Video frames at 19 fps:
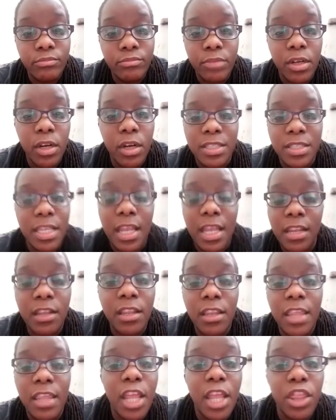Because at the end of
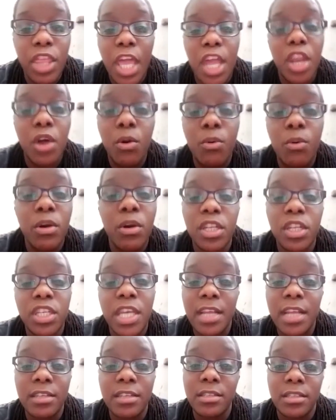the day, they don't want to
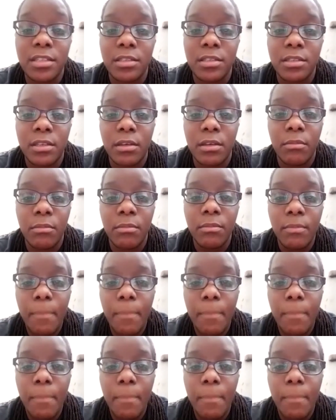change the system.